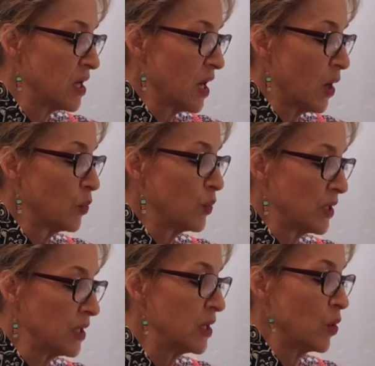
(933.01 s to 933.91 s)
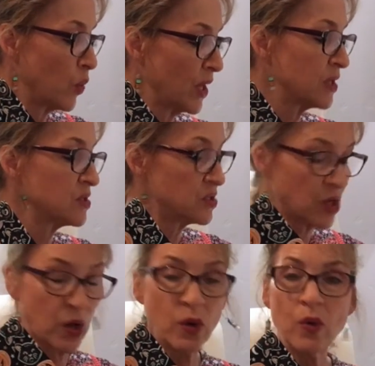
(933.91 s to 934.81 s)
a really quick
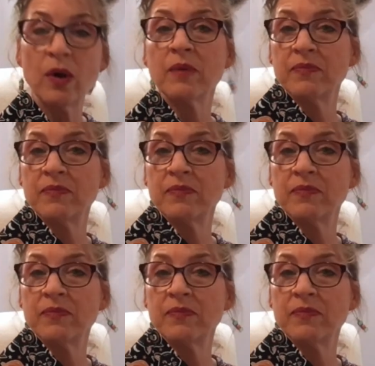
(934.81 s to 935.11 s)
sew,